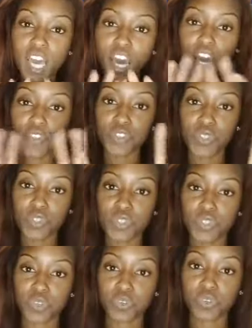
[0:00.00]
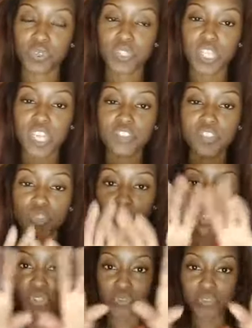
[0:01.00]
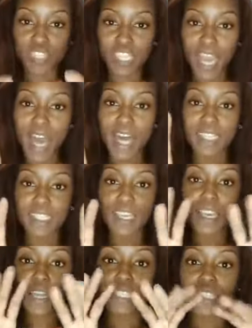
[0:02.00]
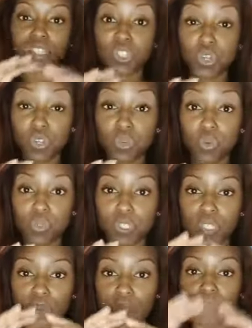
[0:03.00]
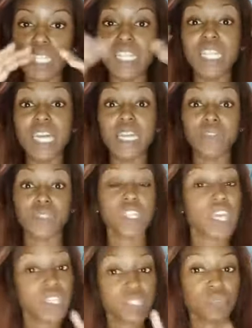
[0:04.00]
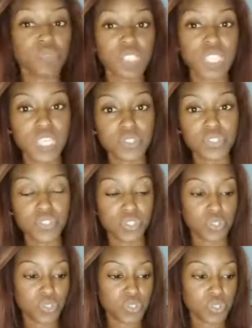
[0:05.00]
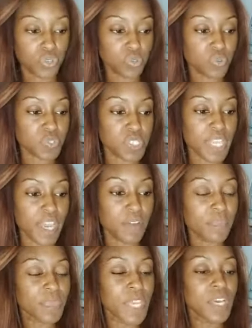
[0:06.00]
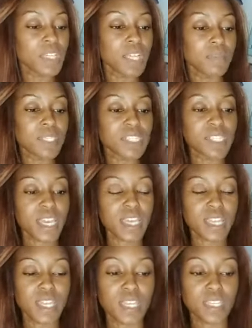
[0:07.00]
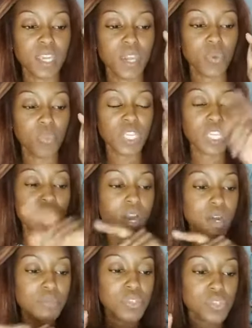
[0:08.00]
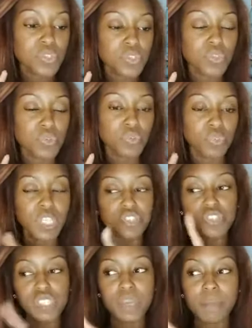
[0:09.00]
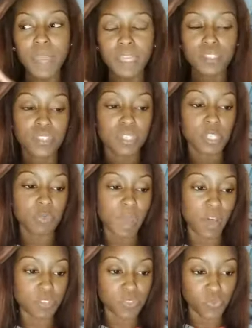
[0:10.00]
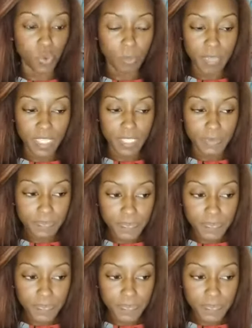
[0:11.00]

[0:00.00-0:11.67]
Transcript: of your circles, and so you've got circles layers as it relates to your circles. Now, let me say that when it comes to let's step back to the spouse for a minute